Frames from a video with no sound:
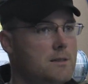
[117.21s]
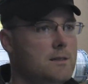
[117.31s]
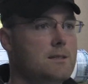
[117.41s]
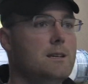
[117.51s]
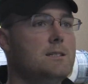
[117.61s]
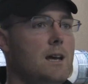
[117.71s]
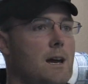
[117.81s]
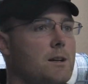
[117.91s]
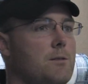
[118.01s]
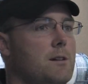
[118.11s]
It stays
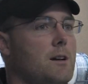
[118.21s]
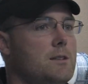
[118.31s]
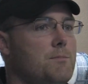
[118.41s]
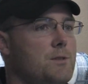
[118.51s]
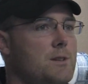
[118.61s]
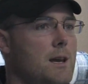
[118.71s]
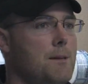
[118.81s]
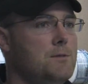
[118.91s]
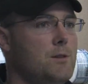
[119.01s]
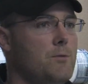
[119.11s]
tagged with the customer's
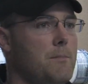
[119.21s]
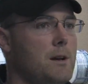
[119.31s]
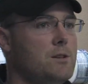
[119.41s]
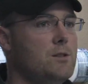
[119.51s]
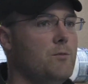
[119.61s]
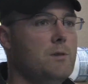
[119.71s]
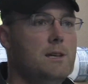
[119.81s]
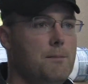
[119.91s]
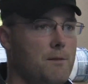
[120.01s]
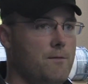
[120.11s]
name so that we make sure we
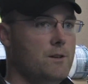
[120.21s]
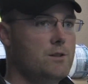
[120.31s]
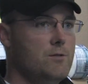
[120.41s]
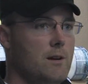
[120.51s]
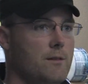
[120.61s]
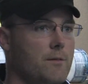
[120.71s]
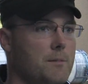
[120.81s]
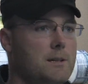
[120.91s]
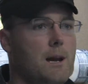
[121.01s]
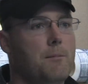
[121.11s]
keep the fish straight from
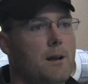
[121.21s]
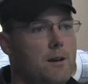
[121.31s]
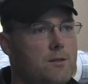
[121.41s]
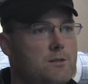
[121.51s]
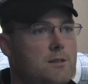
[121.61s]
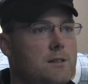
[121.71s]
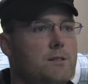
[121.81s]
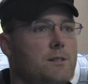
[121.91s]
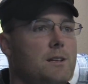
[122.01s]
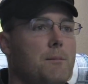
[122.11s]
the time it enters
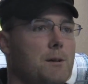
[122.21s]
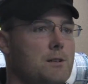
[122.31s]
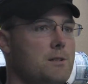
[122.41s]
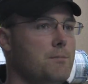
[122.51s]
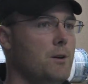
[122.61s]
until the time it gets shipped